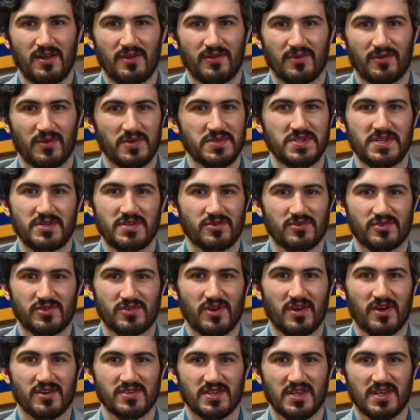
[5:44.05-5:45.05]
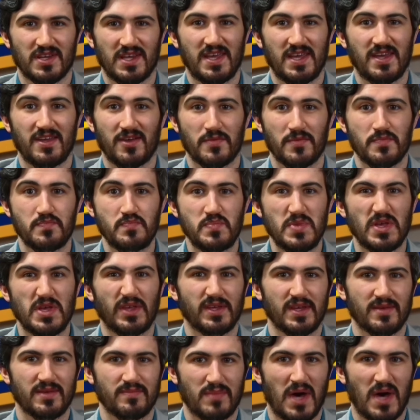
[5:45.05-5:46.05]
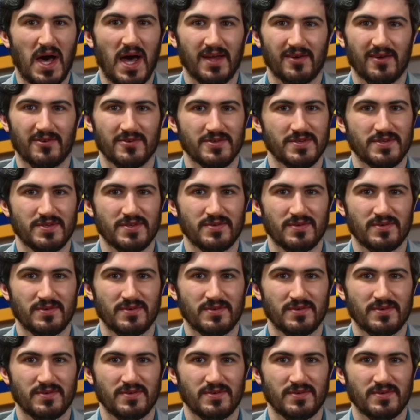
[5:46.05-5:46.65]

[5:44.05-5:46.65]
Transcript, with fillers: Those diesel trucks can hit 1,000,000 miles.